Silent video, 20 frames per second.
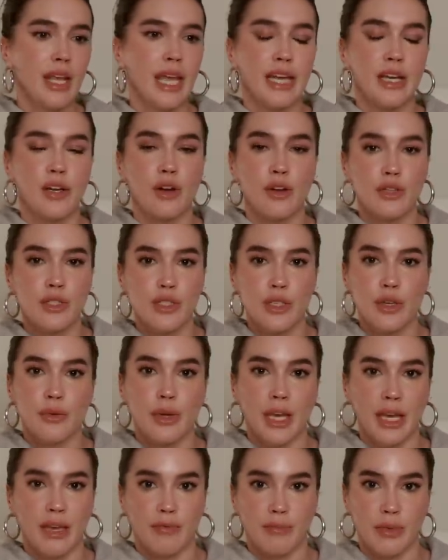And it also
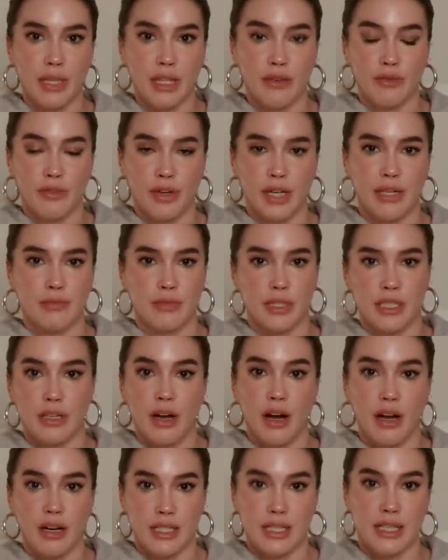gave me the freedom to
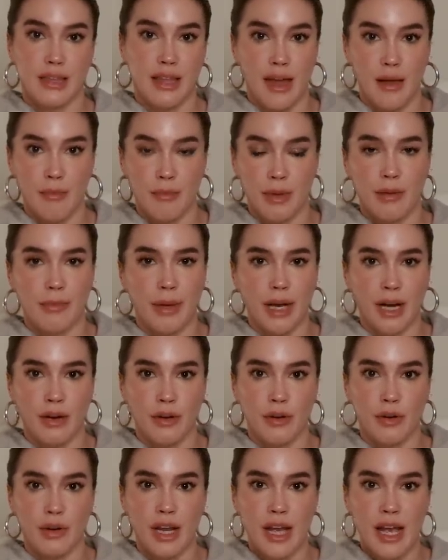talk to them
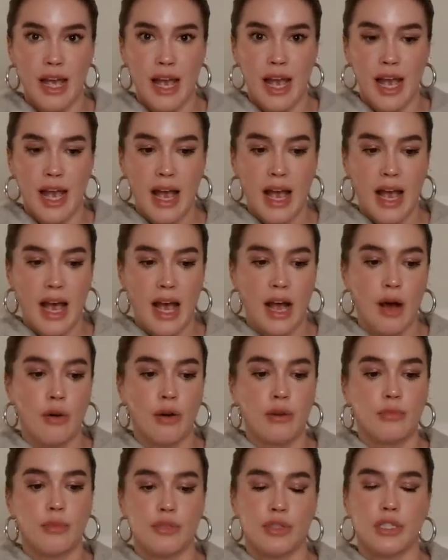about
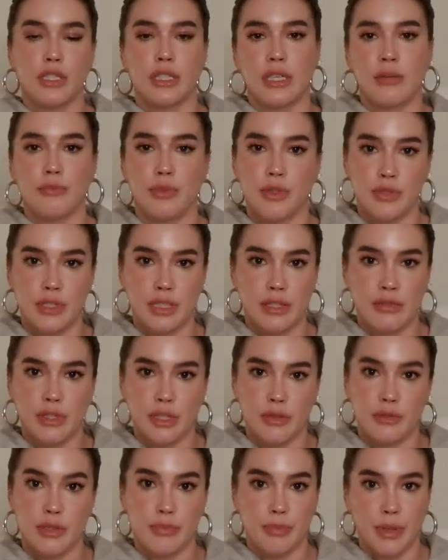how emotionally abusive
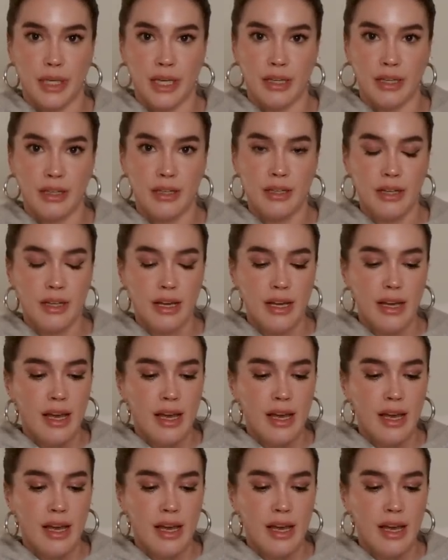he was being